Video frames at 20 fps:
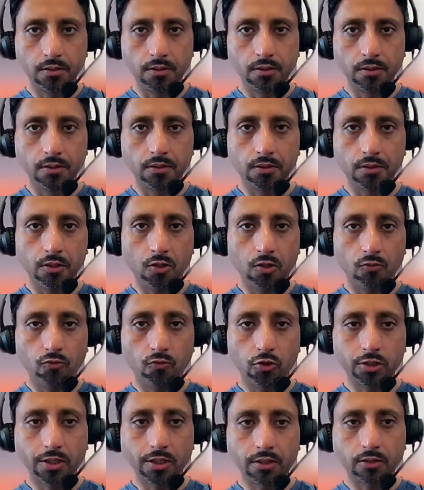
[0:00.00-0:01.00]
Now, what
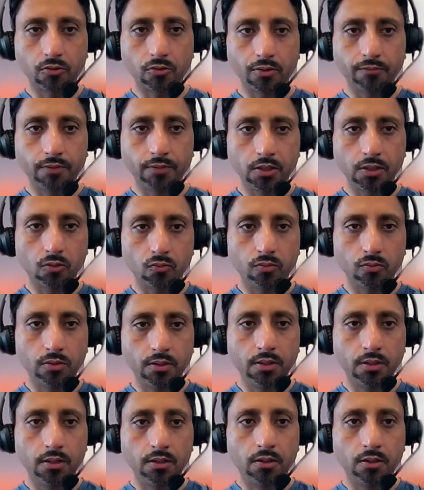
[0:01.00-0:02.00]
is revenue?
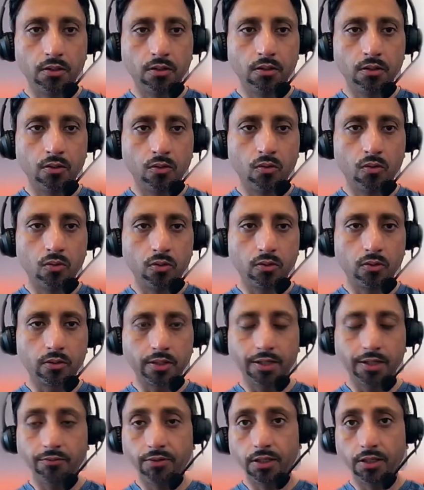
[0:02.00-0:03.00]

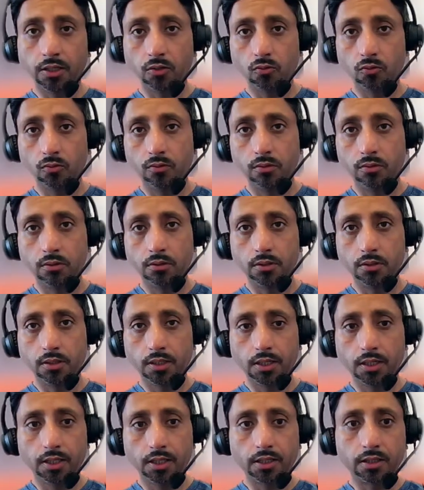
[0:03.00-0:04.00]
Revenue
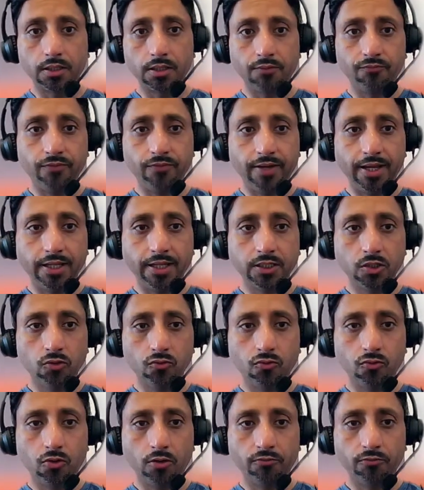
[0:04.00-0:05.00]
is the value
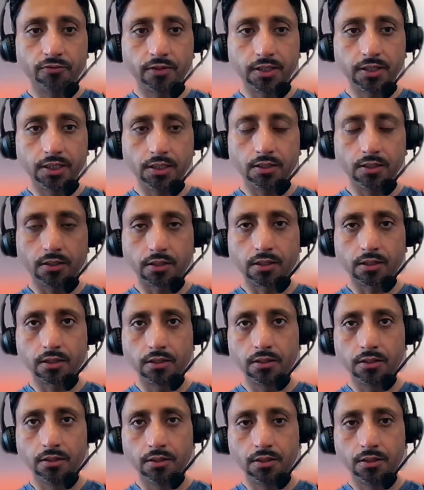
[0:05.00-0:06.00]
of sales
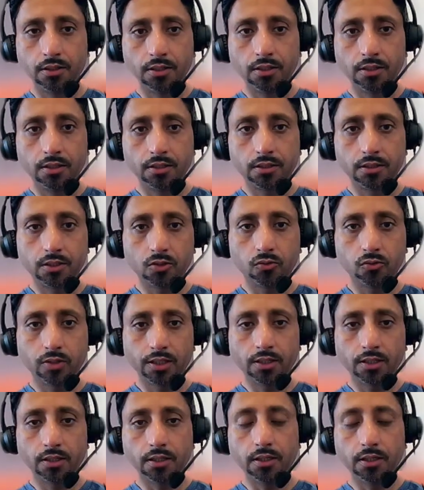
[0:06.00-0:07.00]
during
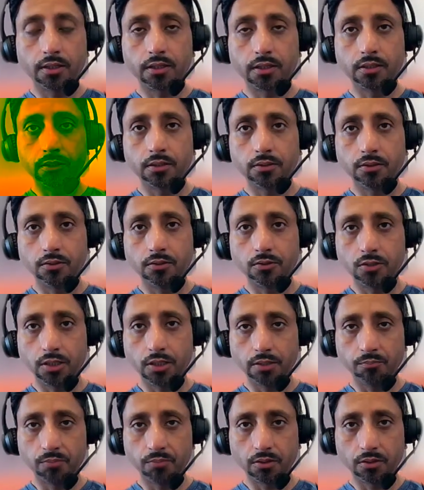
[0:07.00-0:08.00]
a certain time
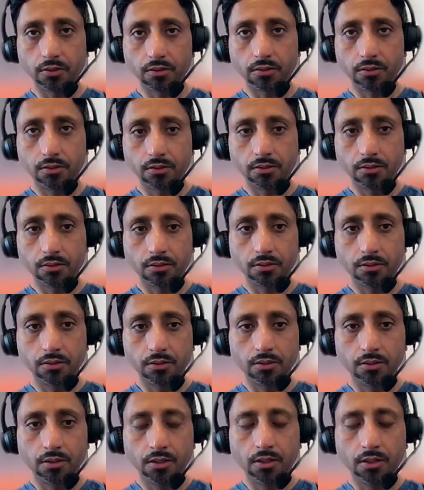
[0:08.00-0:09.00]
period.
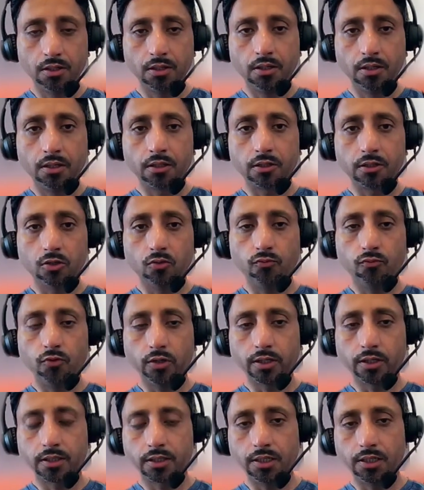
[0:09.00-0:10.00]
So, for
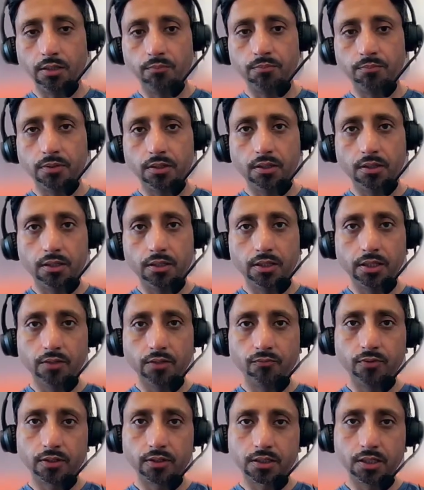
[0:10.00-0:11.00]
example, if a
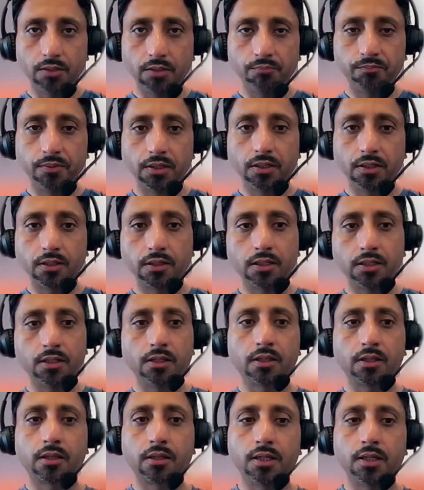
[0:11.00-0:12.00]
company
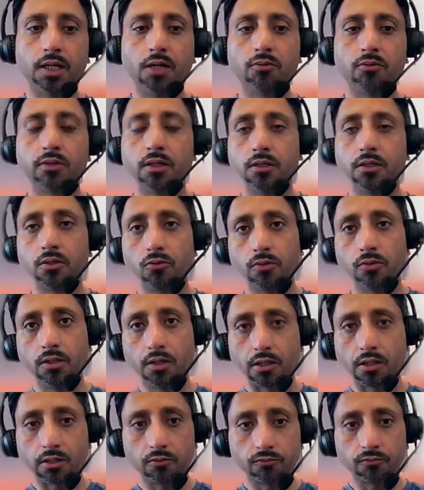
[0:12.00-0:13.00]
sells 1,000 units
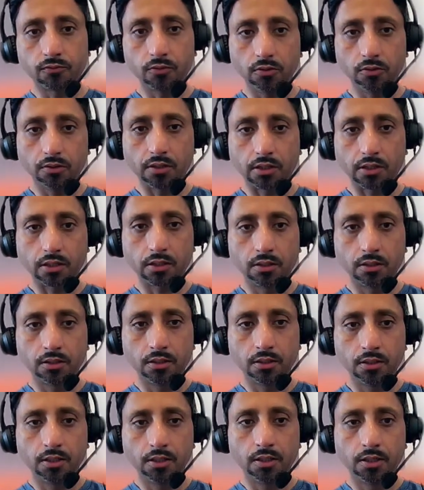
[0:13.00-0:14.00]
of goods
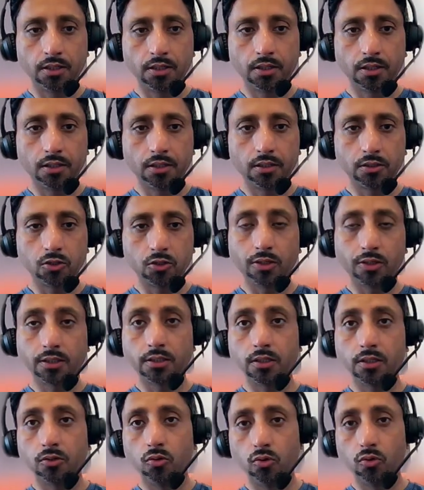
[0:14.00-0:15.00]
during the
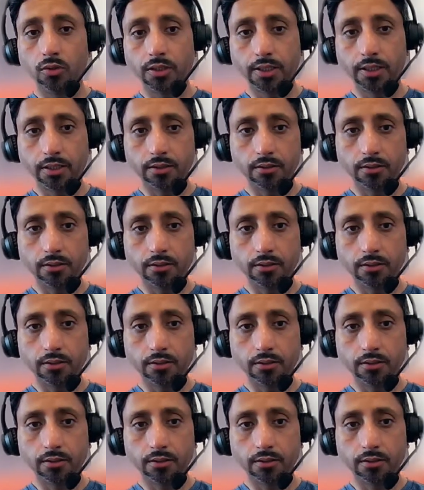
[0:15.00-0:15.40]
whole year,